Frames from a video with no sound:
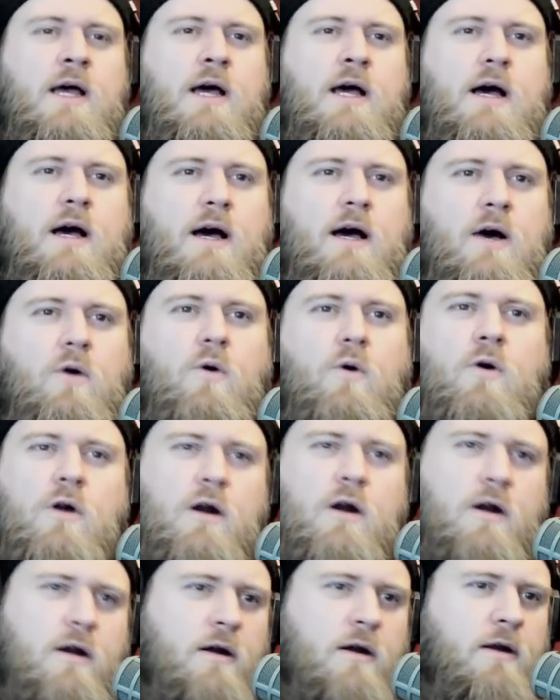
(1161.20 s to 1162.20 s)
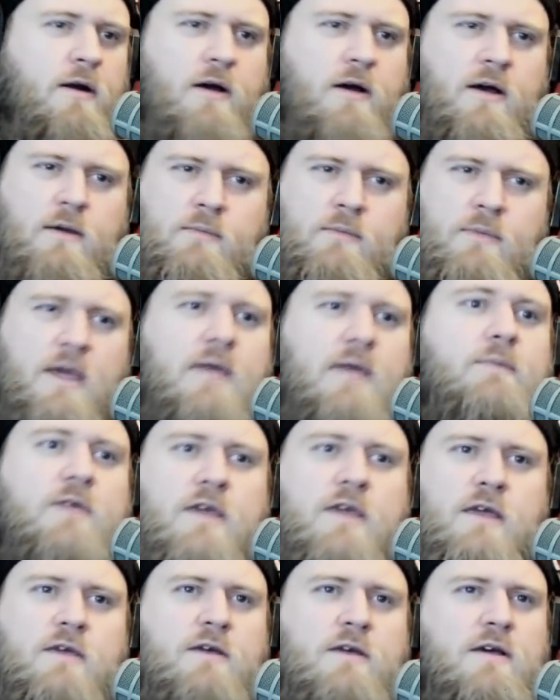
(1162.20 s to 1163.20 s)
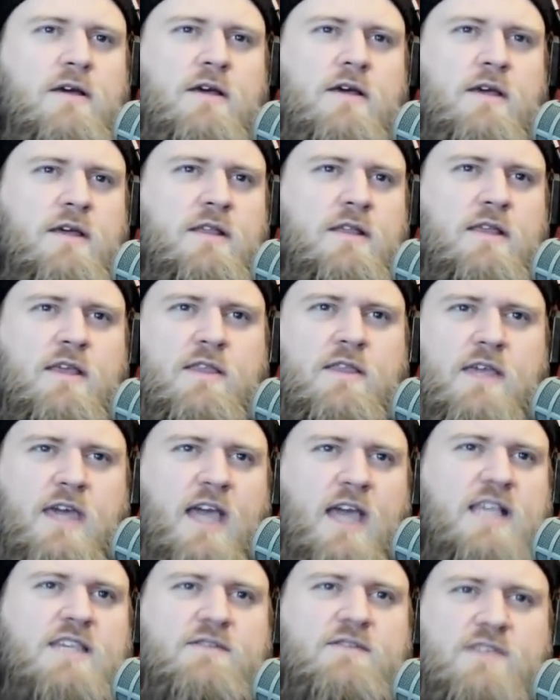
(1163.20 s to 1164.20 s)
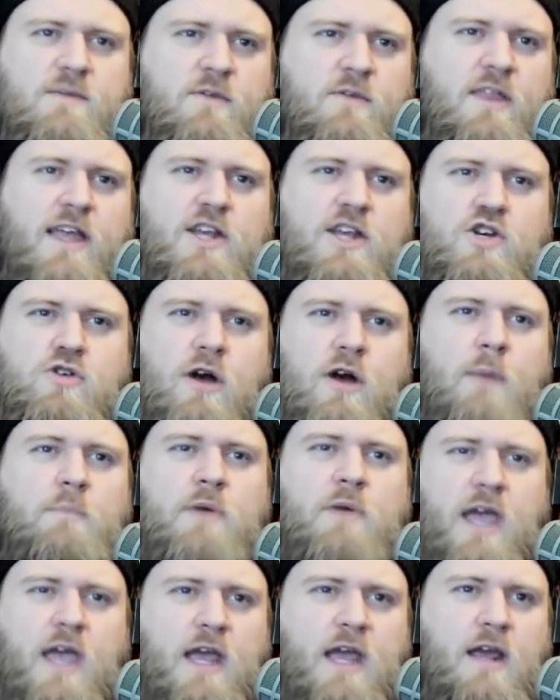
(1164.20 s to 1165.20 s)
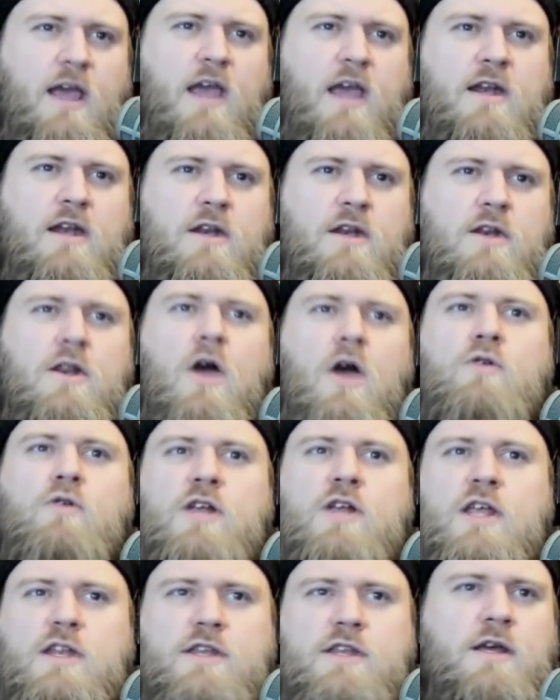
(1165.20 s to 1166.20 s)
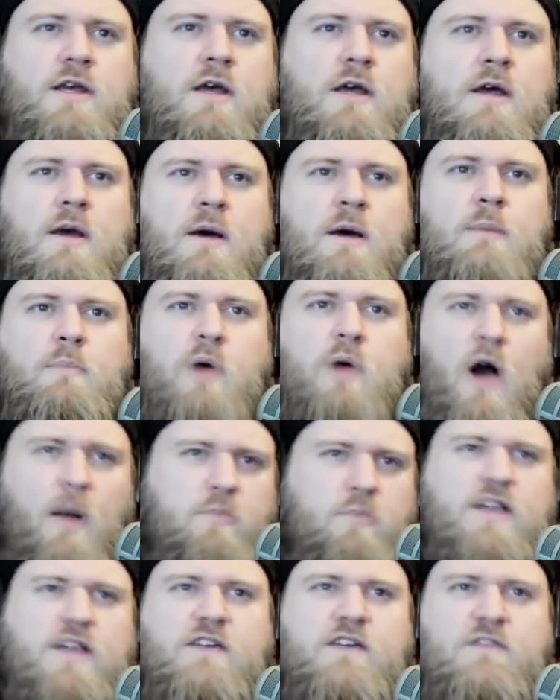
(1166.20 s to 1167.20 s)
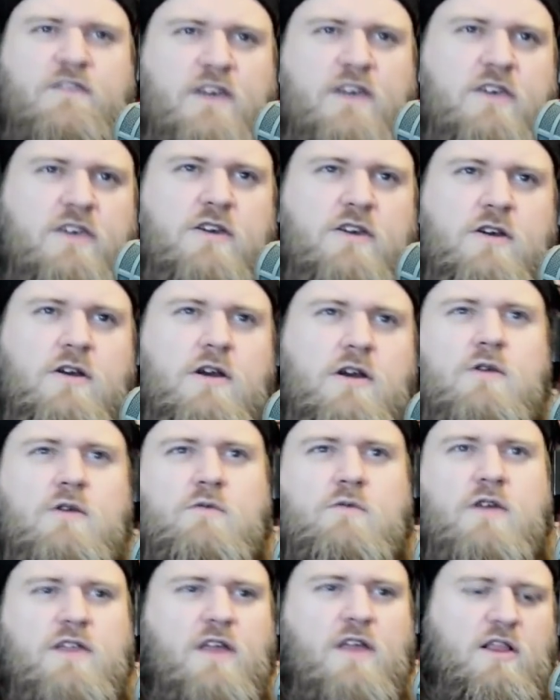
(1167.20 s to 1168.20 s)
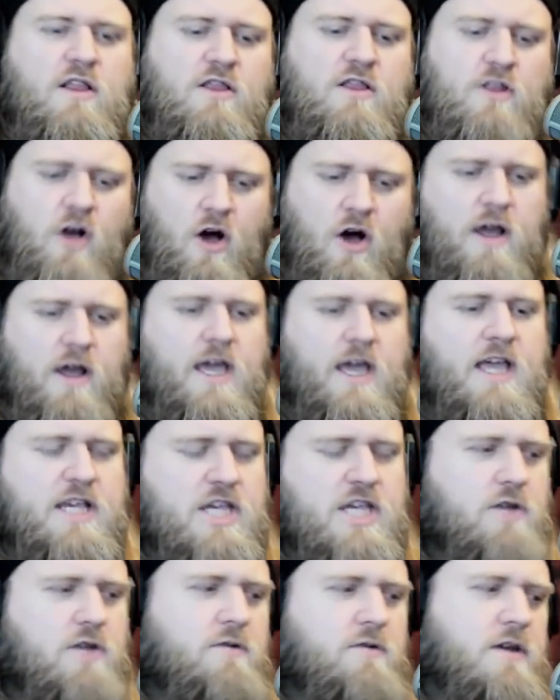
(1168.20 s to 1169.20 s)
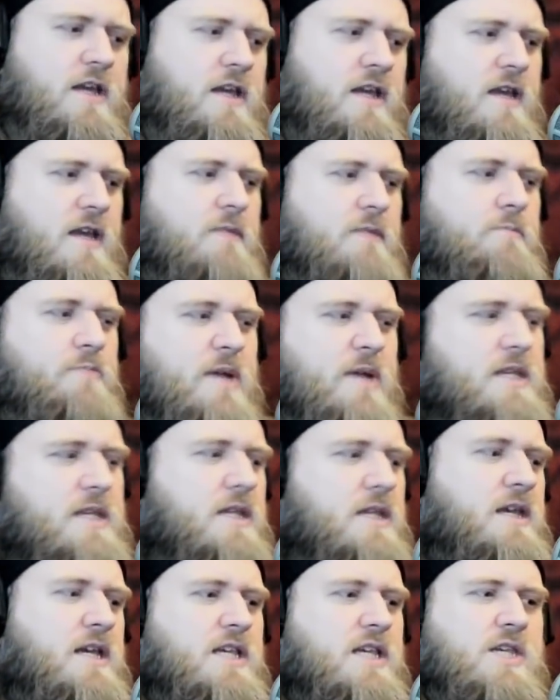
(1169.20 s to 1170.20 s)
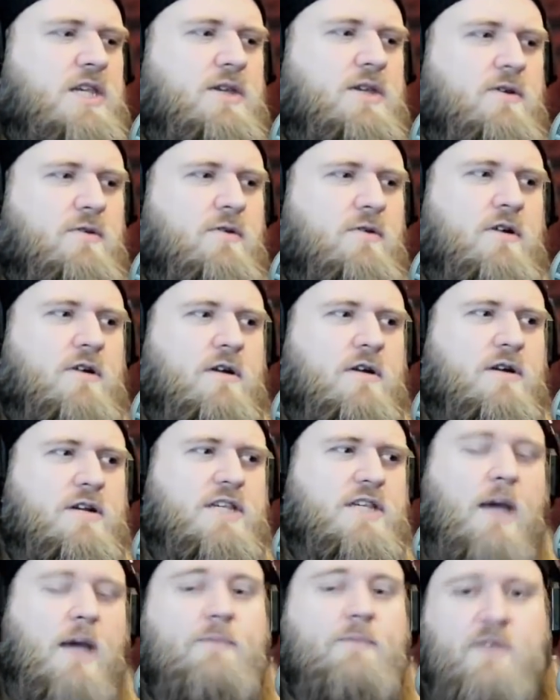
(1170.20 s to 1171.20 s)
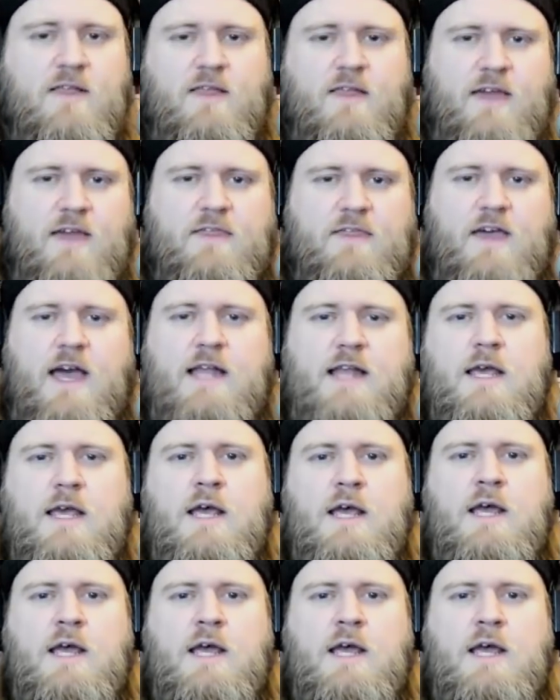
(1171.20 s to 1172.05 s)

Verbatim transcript: Uh, or uh, maybe uh, in, in the case of someone like Trump, a, a noted public figure with a long history in business or something like that